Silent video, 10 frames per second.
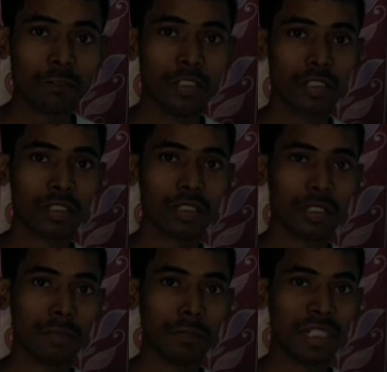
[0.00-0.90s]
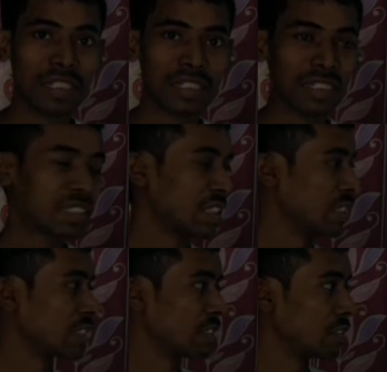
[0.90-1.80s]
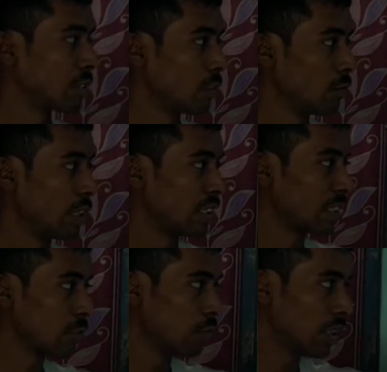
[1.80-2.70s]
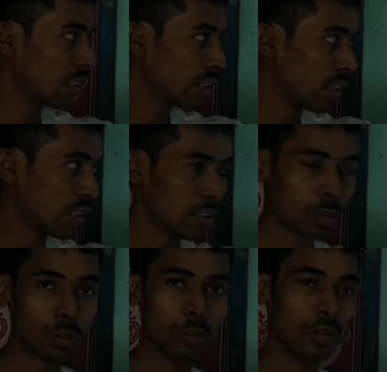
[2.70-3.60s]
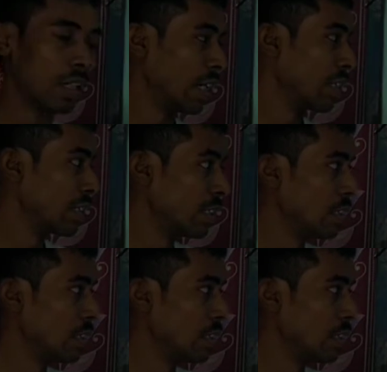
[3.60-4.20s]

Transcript: were the main reasons, okay, why this was so high.